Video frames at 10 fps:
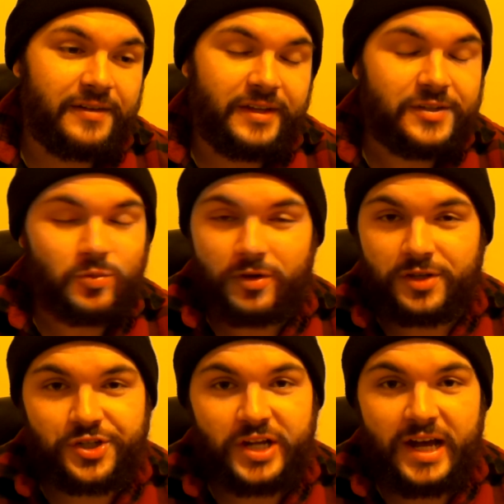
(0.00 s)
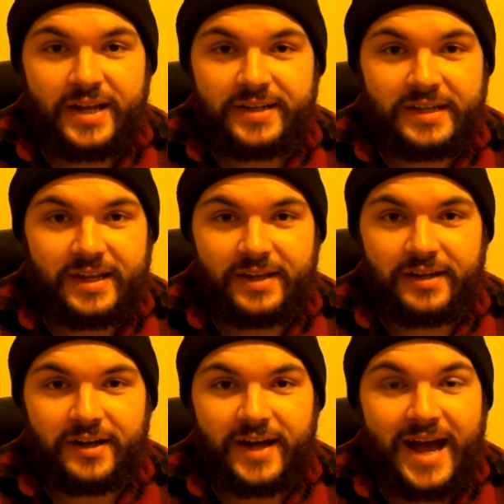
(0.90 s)
It's worth a shot.
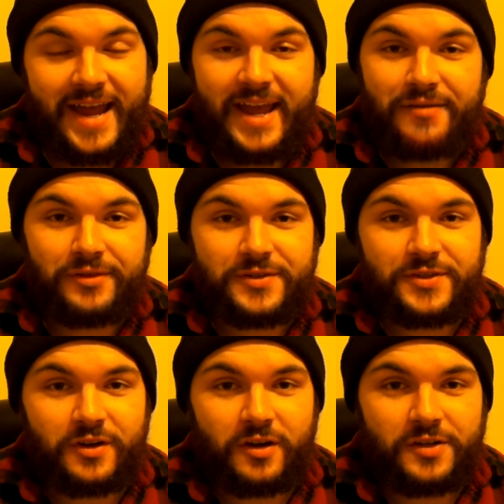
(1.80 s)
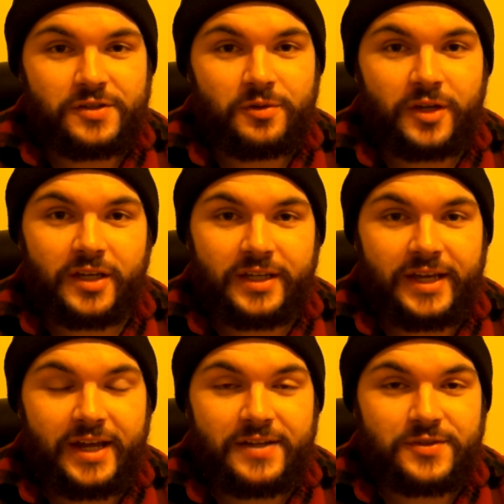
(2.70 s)
I haven't started doing it
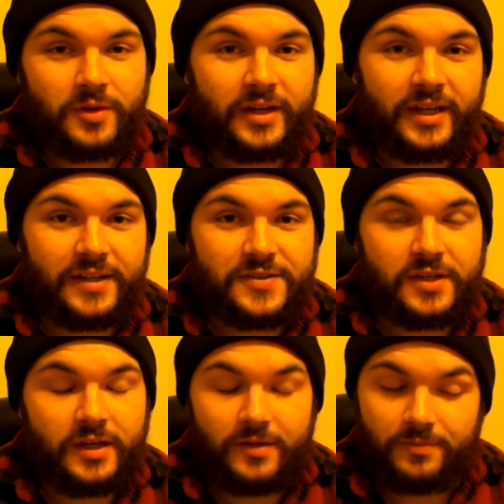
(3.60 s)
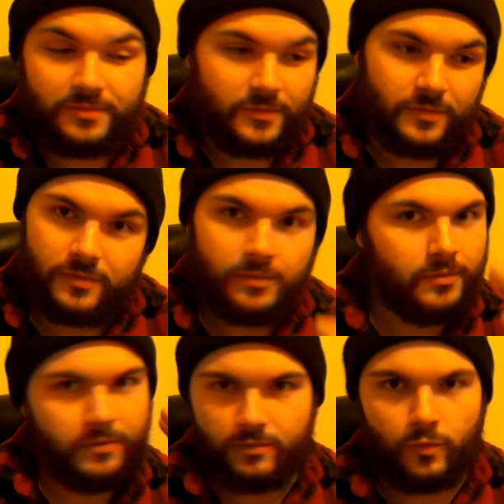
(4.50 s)
yet, so I can't say,
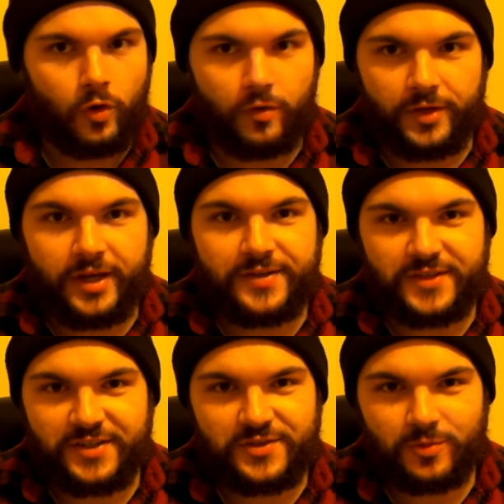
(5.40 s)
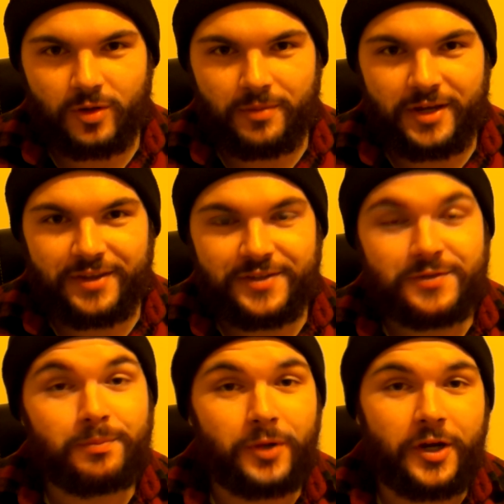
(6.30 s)
oh yes, I swear by this.
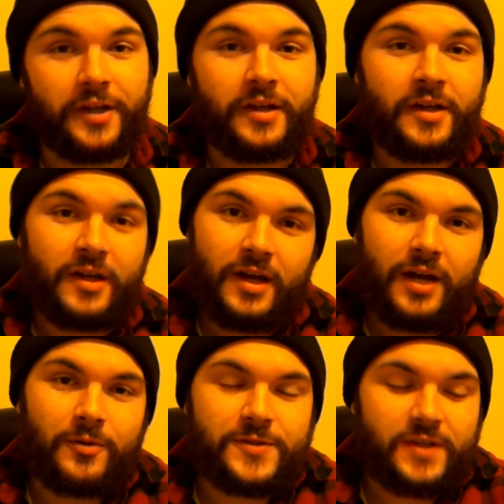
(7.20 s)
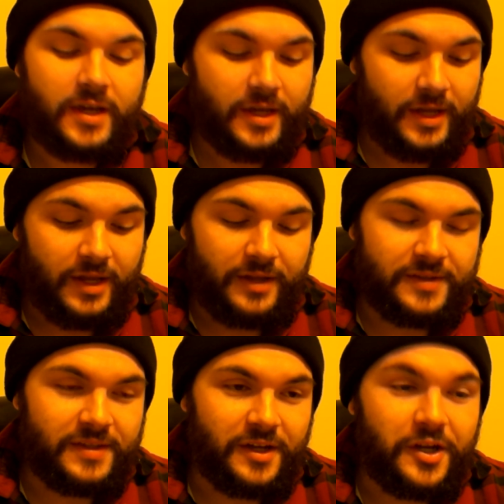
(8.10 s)
But I will say
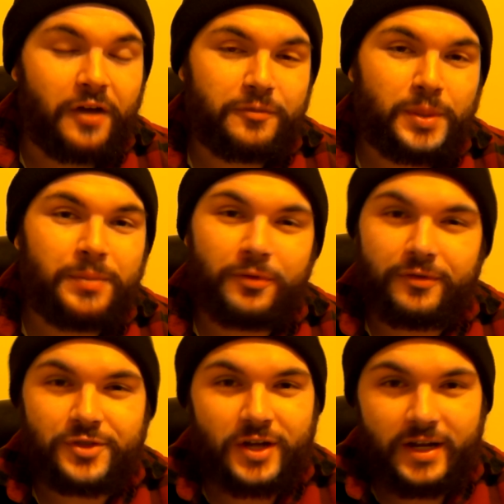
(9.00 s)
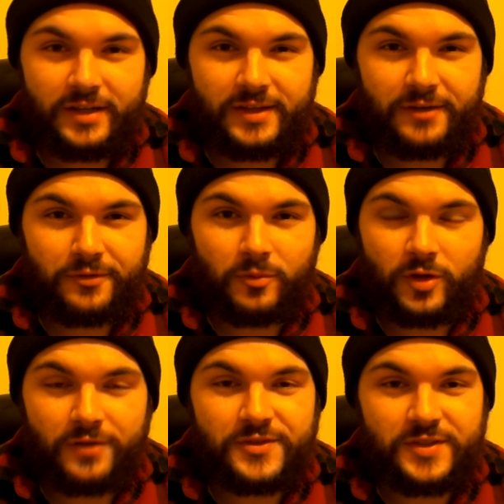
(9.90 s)
enough people have tried it that from what
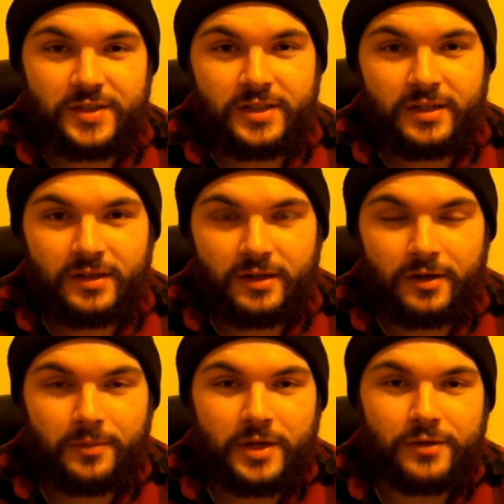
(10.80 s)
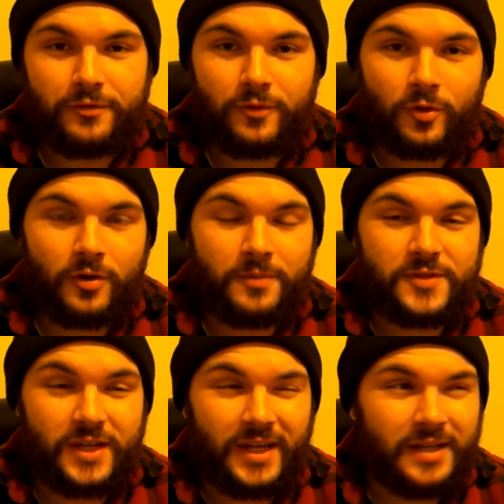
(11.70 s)
I've seen on the
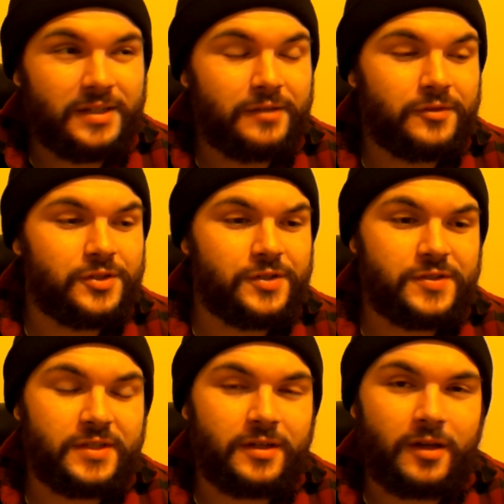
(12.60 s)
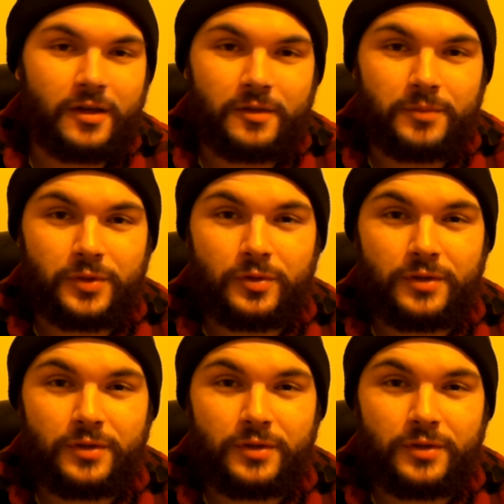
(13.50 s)
forums and even just in beauty